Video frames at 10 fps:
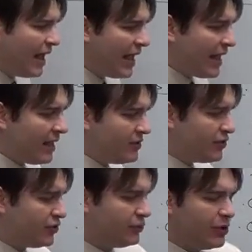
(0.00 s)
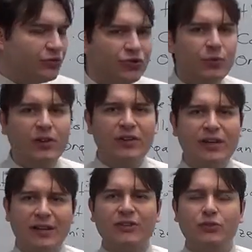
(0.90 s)
And we don't just want to
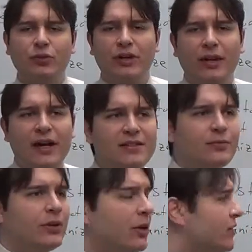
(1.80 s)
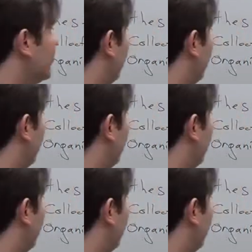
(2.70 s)
collect and organize it, we'd also